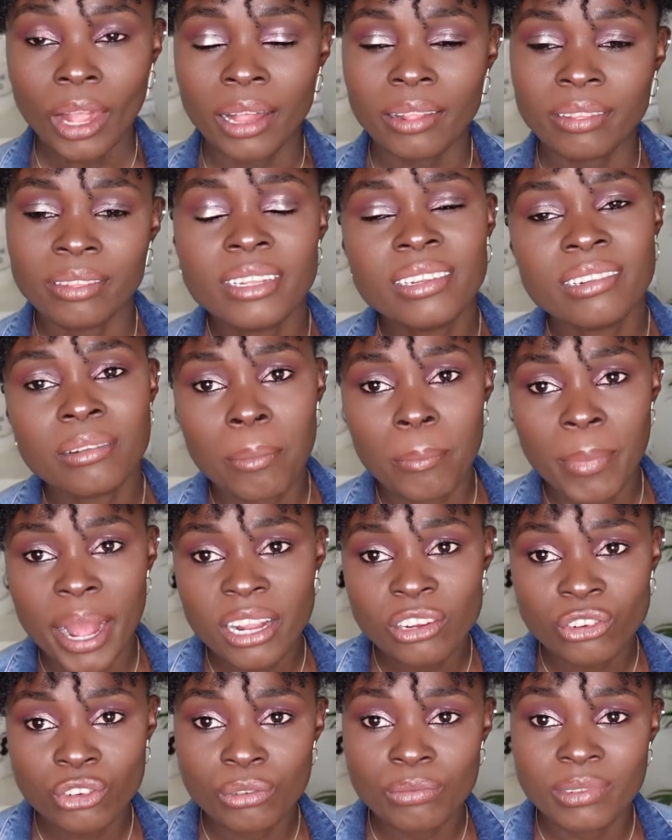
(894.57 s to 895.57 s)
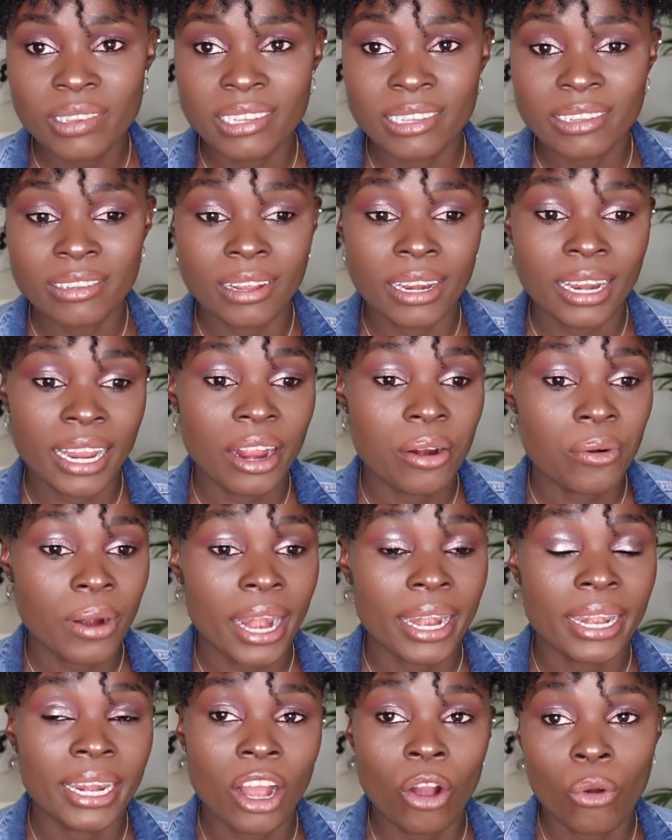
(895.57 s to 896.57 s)
There's a mushroom season, like
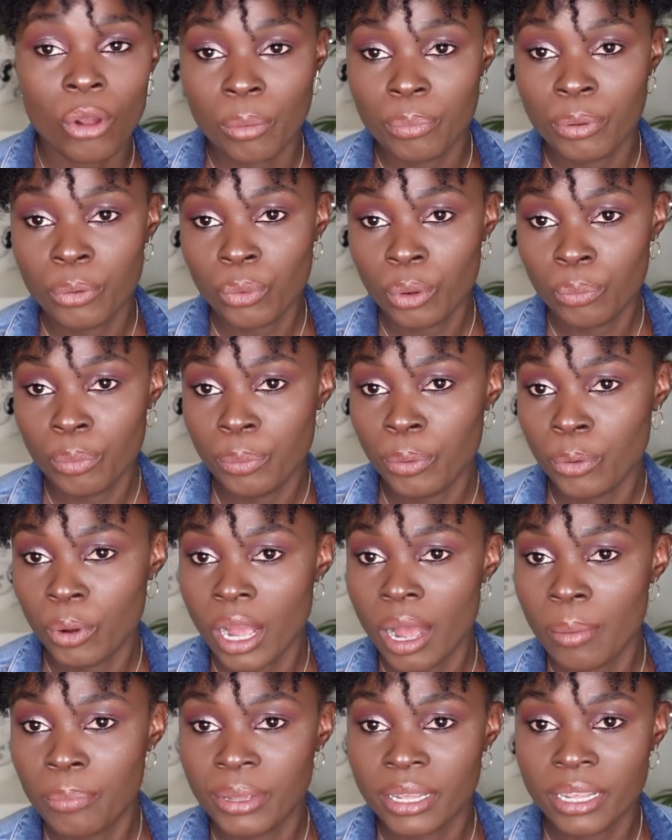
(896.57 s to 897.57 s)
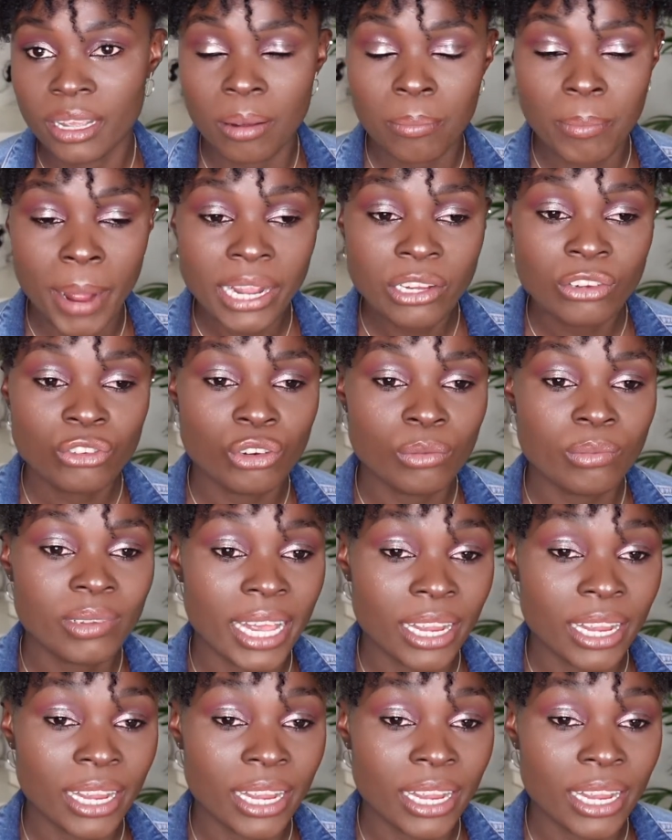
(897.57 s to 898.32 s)
right now, where people are picking mushrooms.